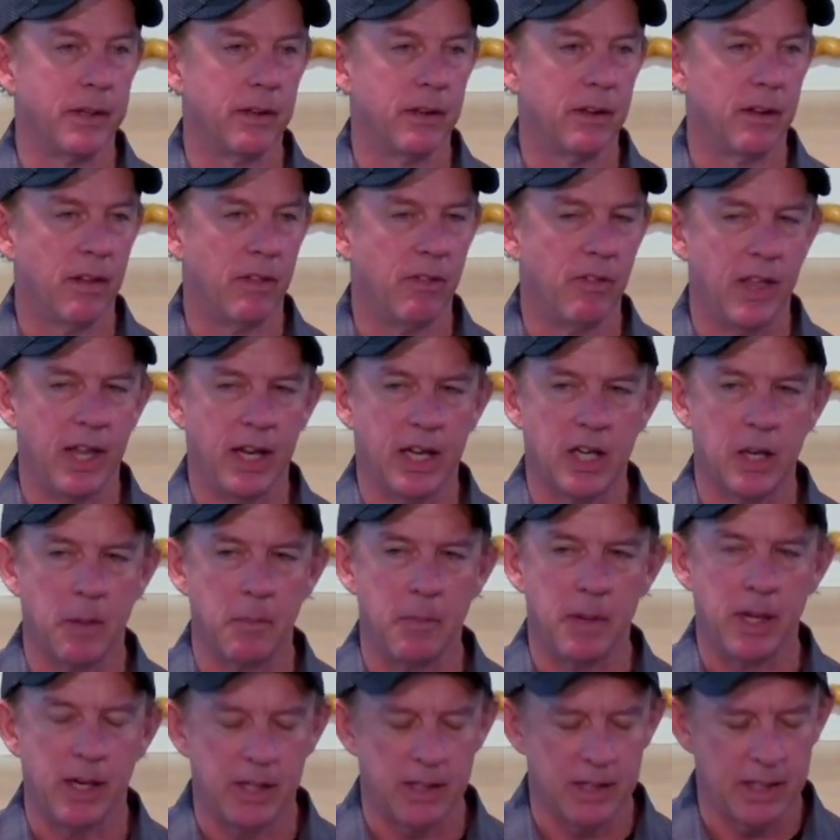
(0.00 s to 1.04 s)
And they
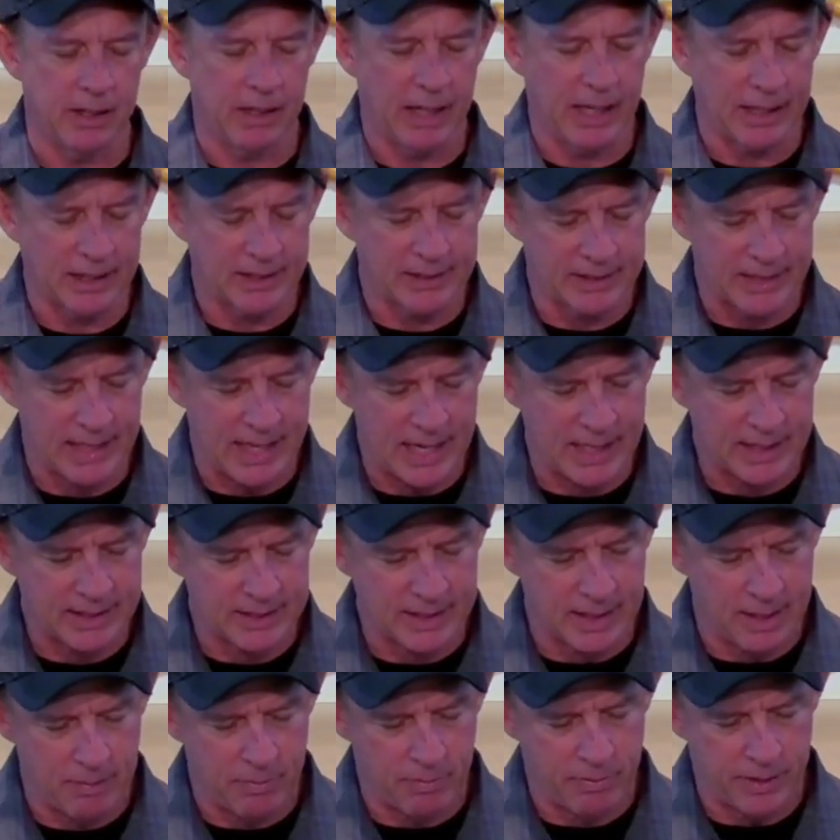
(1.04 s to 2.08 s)
committed the exact
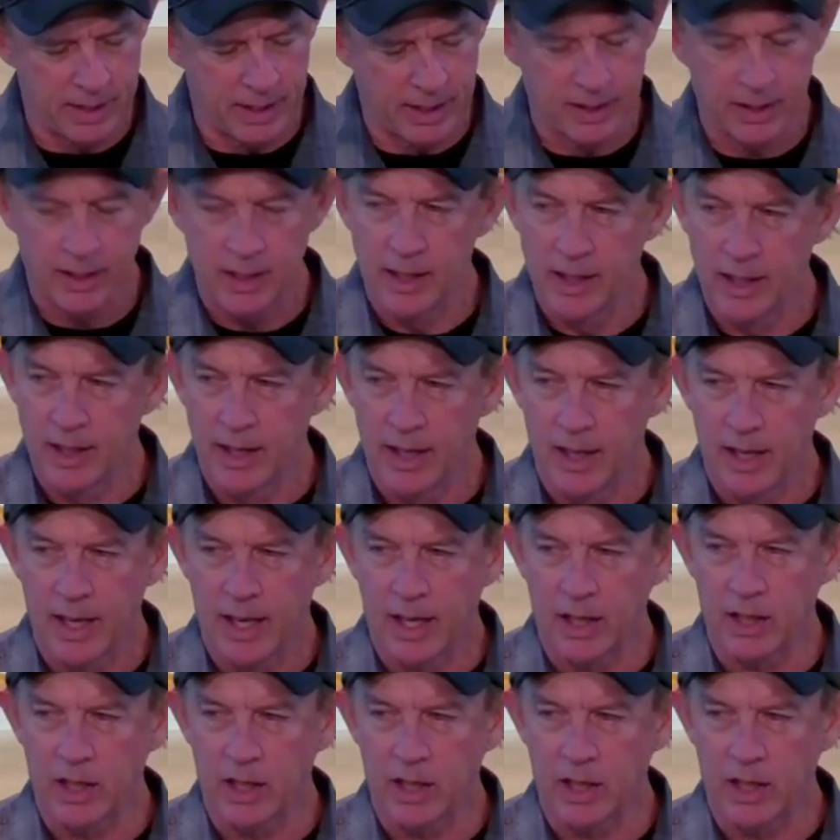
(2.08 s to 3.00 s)
same thing, and God